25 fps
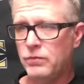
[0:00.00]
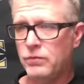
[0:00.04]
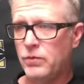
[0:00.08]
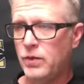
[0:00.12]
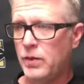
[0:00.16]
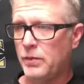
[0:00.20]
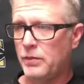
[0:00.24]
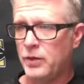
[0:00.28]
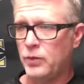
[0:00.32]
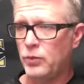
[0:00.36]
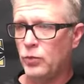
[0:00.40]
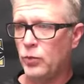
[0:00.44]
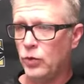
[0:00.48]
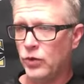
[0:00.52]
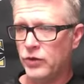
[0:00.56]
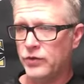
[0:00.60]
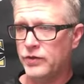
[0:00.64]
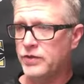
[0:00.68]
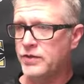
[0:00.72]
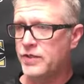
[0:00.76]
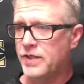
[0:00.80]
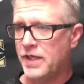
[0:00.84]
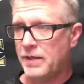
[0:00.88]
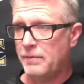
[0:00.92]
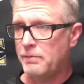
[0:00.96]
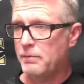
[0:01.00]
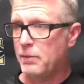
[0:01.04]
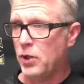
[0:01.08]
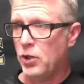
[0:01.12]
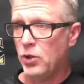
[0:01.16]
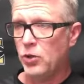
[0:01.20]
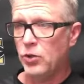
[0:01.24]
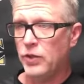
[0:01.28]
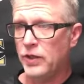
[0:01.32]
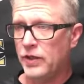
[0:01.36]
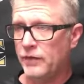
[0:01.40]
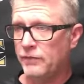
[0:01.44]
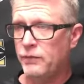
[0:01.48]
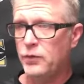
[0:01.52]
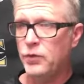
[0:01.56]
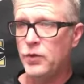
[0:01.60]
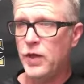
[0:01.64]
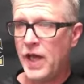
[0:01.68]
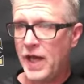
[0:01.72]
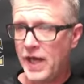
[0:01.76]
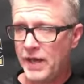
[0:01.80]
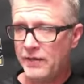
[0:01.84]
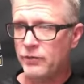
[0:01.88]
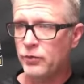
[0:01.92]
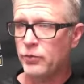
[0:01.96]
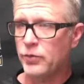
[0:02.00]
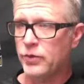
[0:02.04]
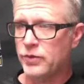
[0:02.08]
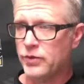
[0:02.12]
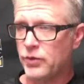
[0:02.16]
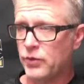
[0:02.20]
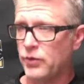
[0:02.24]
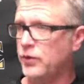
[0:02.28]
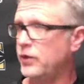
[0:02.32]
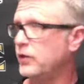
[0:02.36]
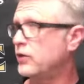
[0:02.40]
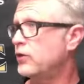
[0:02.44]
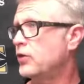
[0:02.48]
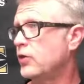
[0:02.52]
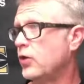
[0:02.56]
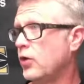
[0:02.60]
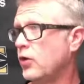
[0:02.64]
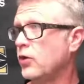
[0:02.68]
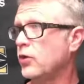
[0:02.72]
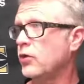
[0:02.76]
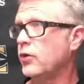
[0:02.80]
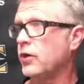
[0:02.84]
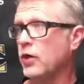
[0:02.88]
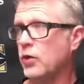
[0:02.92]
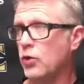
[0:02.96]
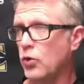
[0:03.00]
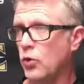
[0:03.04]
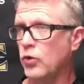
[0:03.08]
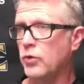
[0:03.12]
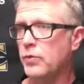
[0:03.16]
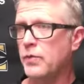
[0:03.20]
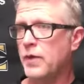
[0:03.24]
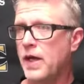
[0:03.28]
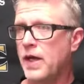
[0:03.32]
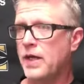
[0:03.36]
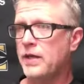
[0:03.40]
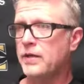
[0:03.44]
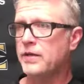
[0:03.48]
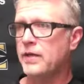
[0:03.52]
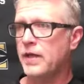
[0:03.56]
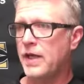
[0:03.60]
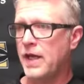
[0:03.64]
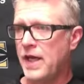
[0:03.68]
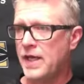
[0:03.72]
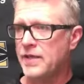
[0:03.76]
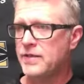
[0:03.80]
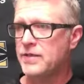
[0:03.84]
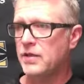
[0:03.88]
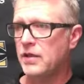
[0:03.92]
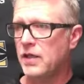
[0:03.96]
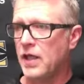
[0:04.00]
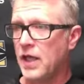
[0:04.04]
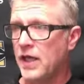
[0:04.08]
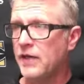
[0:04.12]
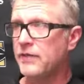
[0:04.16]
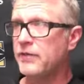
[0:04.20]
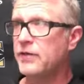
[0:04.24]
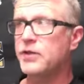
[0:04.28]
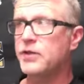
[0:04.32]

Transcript: I mean, we're in the same boat. If you have a returning starter at quarterback that has a lot of